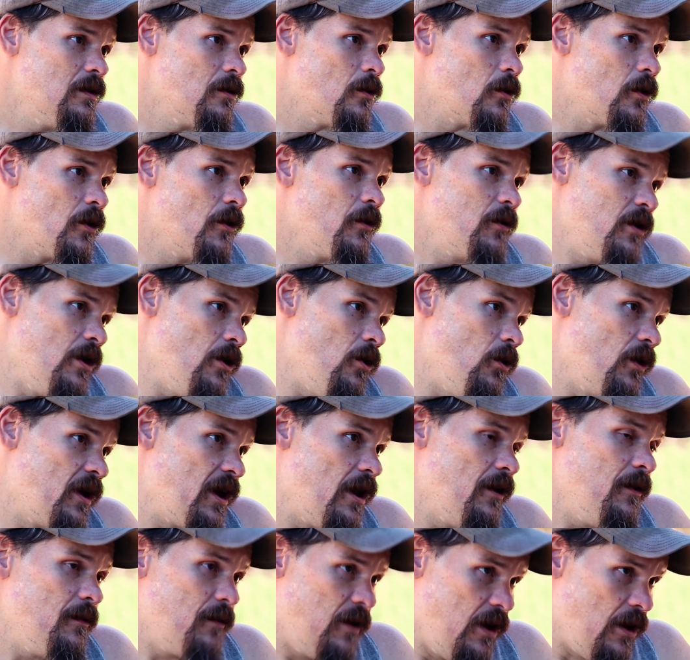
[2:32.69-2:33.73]
or
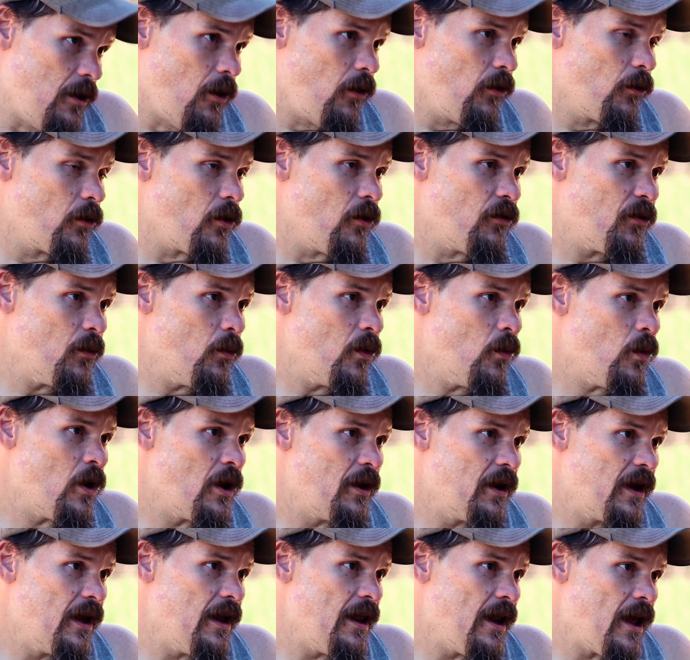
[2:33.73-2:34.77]
get all the growth that we
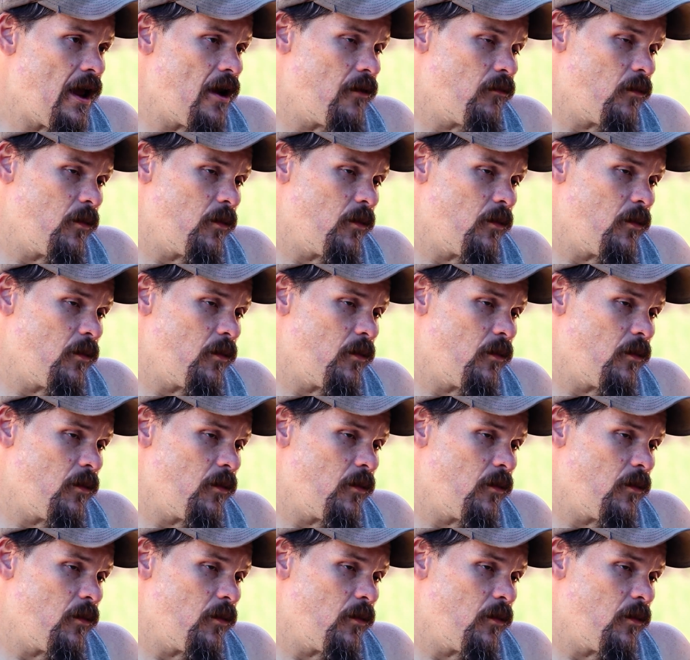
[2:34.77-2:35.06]
wanted to get out of